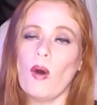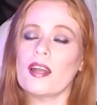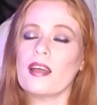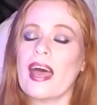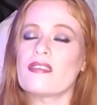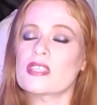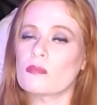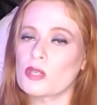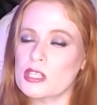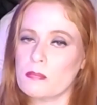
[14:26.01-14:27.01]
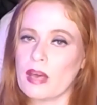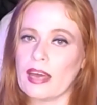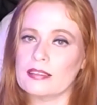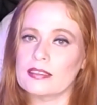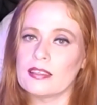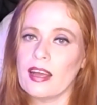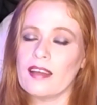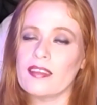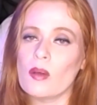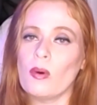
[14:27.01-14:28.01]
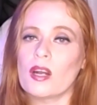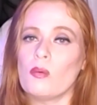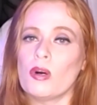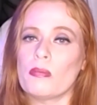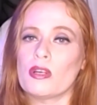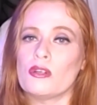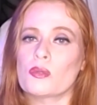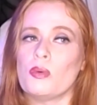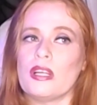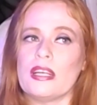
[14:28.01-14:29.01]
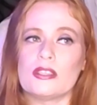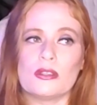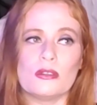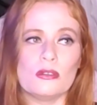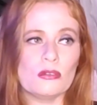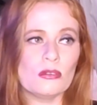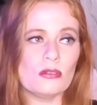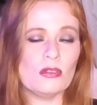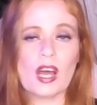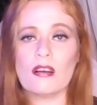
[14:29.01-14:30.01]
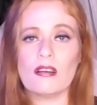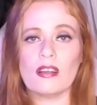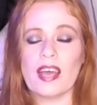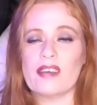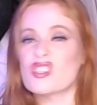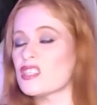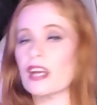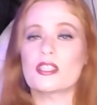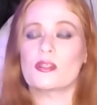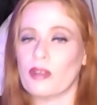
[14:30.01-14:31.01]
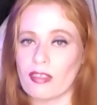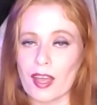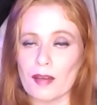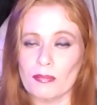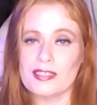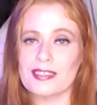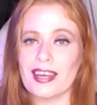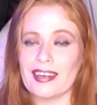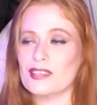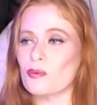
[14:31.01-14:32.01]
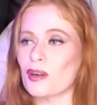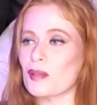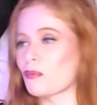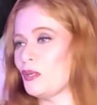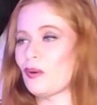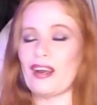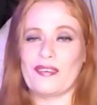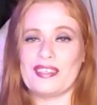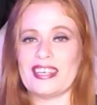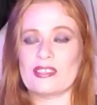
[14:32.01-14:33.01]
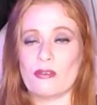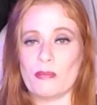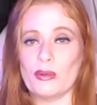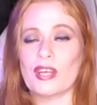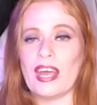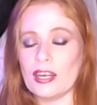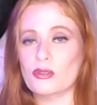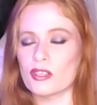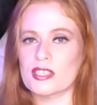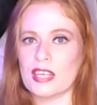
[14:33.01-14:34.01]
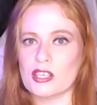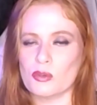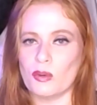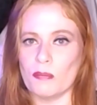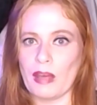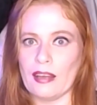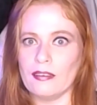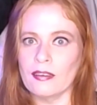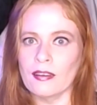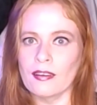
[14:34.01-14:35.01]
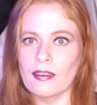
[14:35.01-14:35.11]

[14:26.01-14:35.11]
want to have some respect, and they want a woman who's willing to not only have sex with them, because that is one of the prerequisites for most heterosexual men.